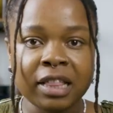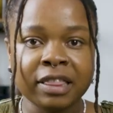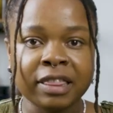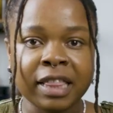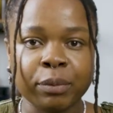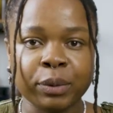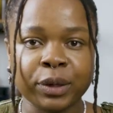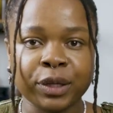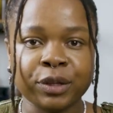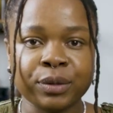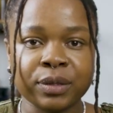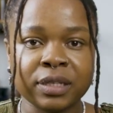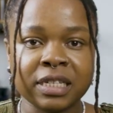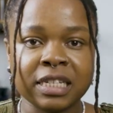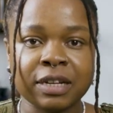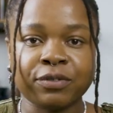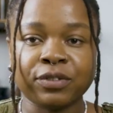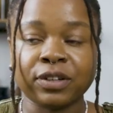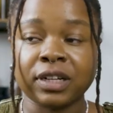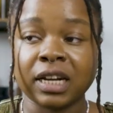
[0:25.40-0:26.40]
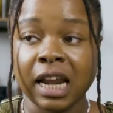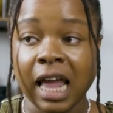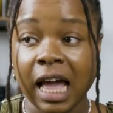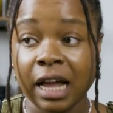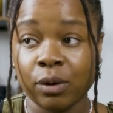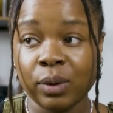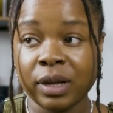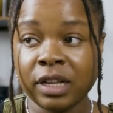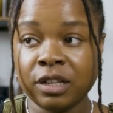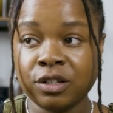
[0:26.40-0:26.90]
They will use different
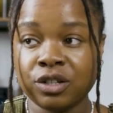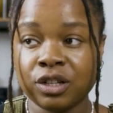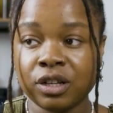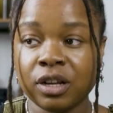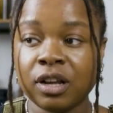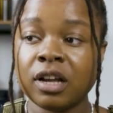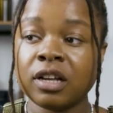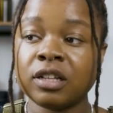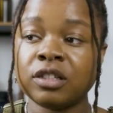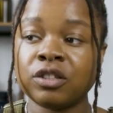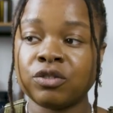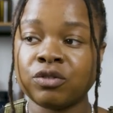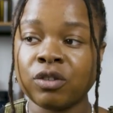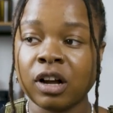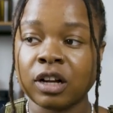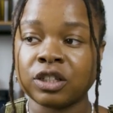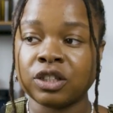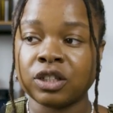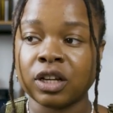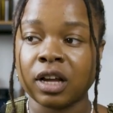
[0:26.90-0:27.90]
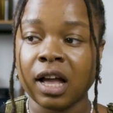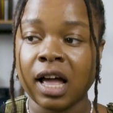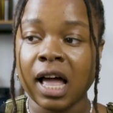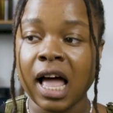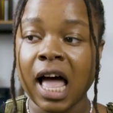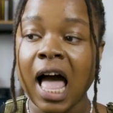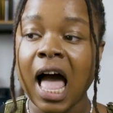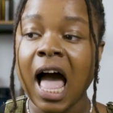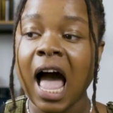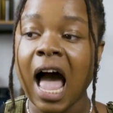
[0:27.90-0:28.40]
language, structure,
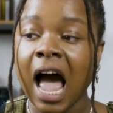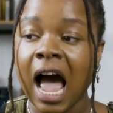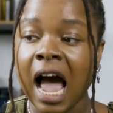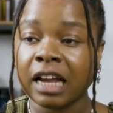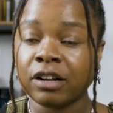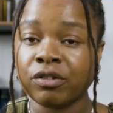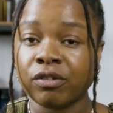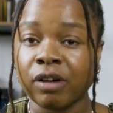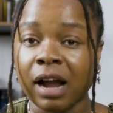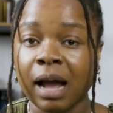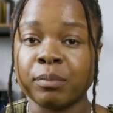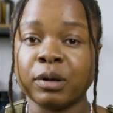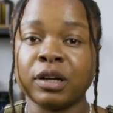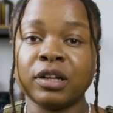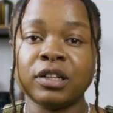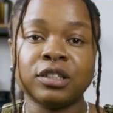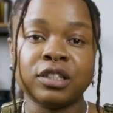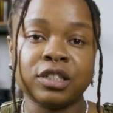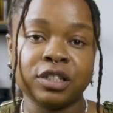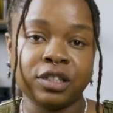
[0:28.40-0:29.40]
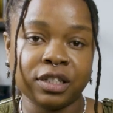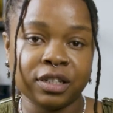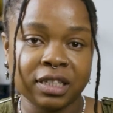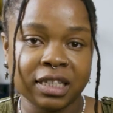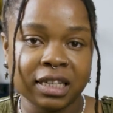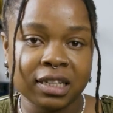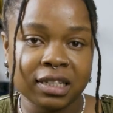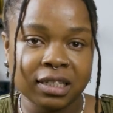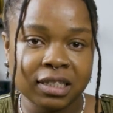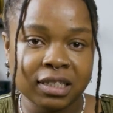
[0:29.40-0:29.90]
and grammar to do
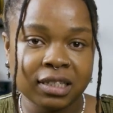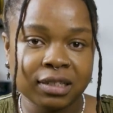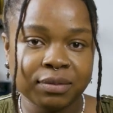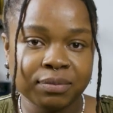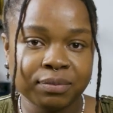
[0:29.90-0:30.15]
this.